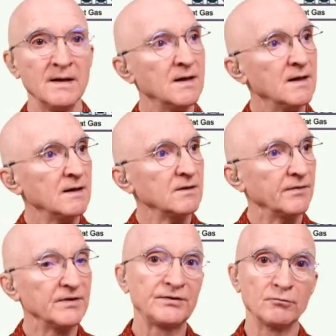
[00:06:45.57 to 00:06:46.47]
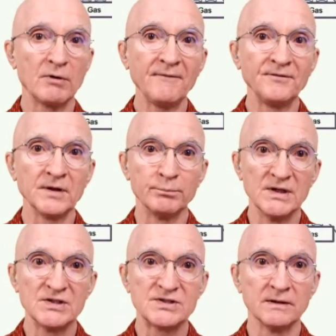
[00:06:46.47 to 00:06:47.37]
Now, this graphic
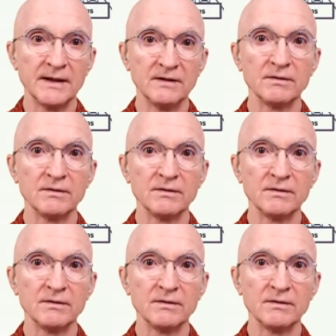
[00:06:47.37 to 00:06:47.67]
brings to light